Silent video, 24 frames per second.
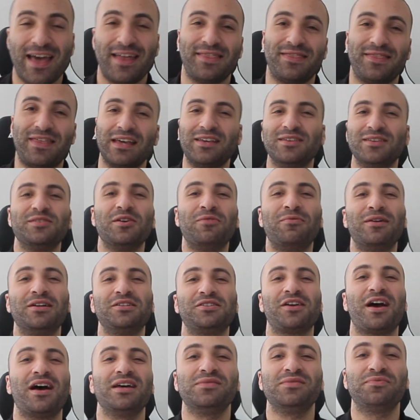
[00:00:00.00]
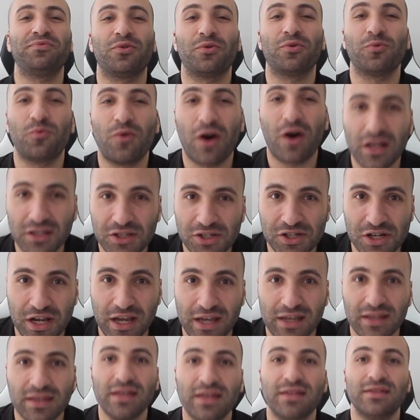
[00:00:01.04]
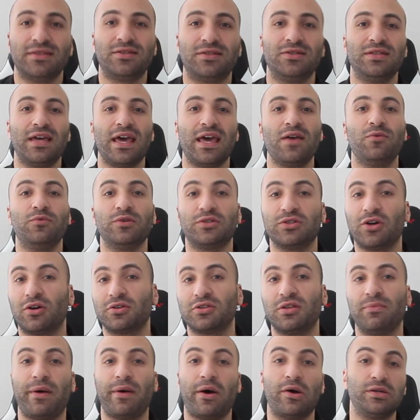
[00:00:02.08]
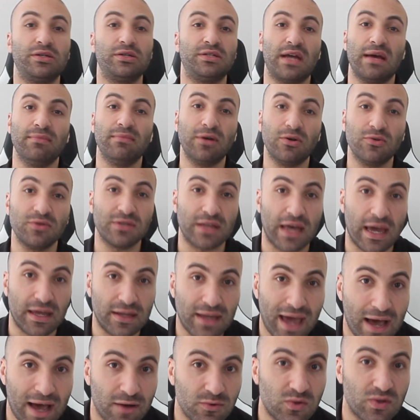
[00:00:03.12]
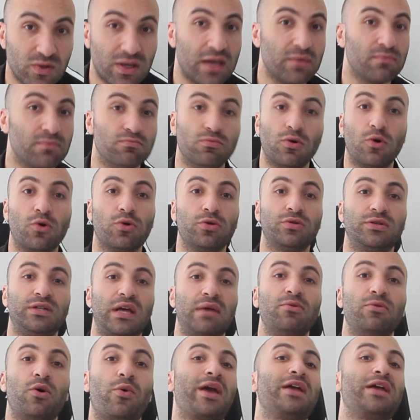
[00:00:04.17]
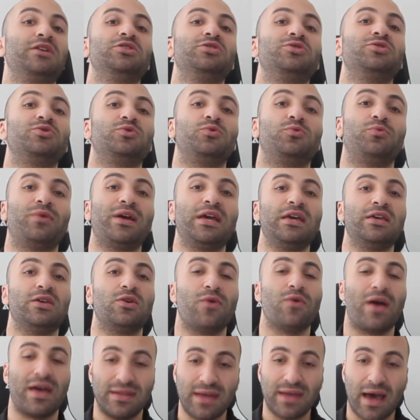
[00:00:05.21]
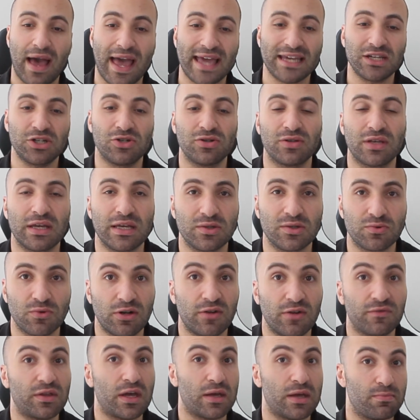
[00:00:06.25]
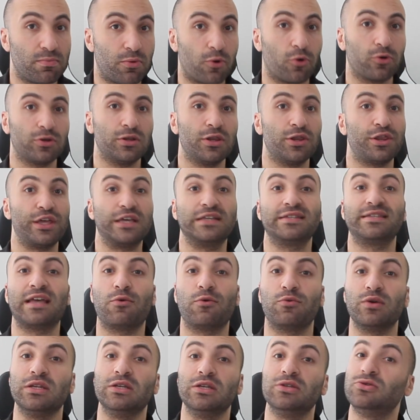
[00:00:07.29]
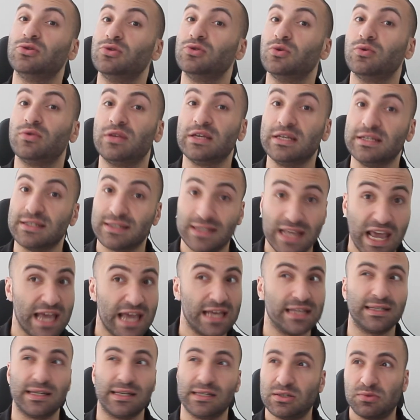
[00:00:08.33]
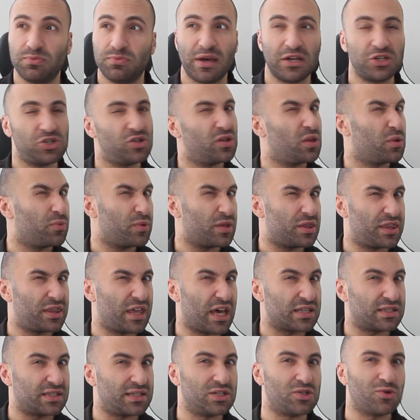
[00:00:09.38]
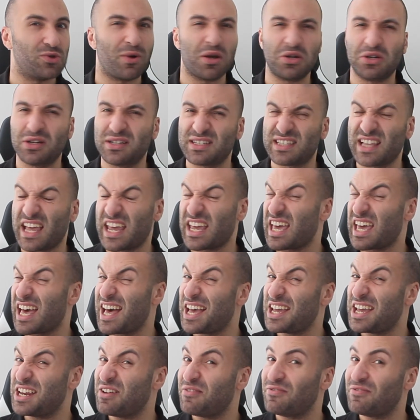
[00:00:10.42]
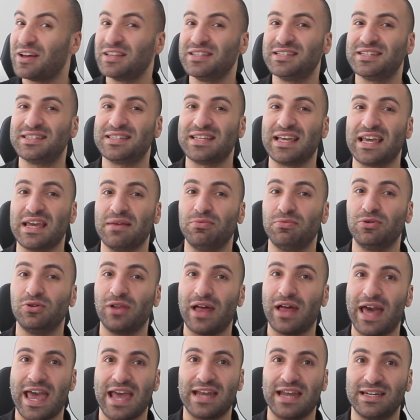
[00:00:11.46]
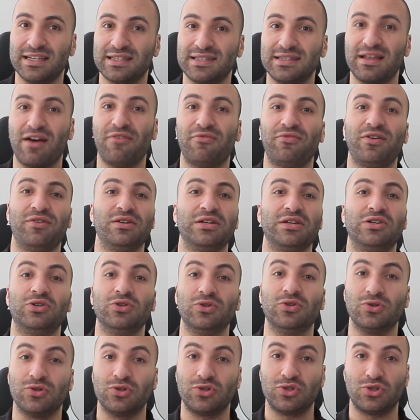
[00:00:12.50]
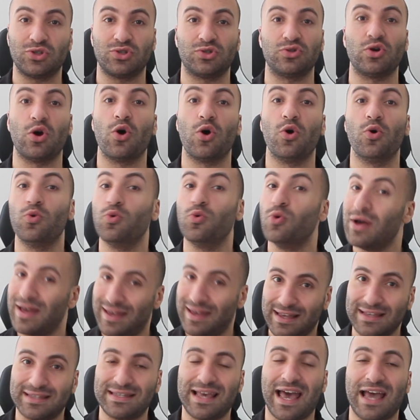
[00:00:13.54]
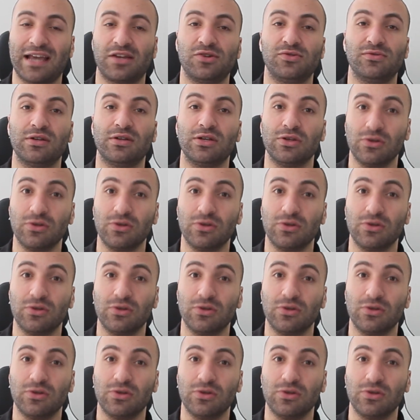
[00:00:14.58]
Thank you so much, guys, for watching. Today we talked about demos and how to get more demo agents to rate you, and that actually is one of the important things that we need to do these days, especially with the situations like kind of unstable and it's not very good. So it's actually